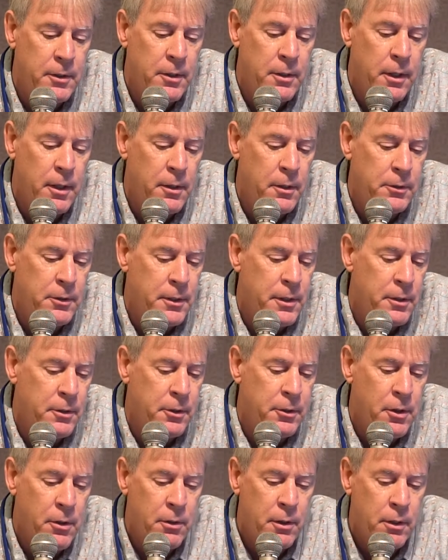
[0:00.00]
closed. They're
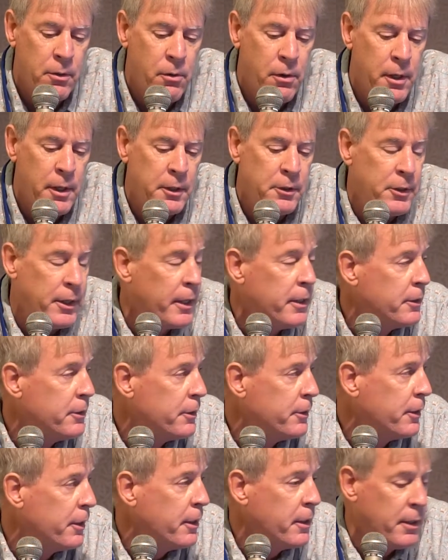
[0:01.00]
shown in orange.
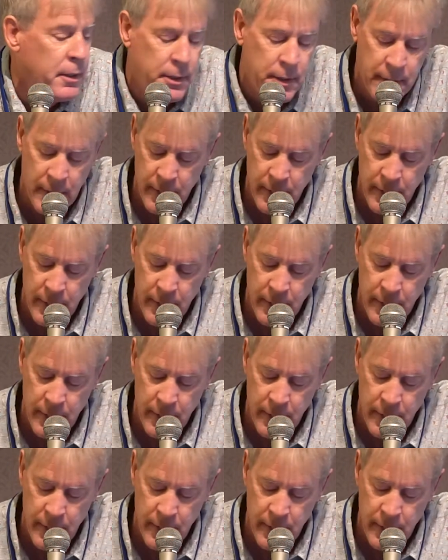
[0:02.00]
HCNS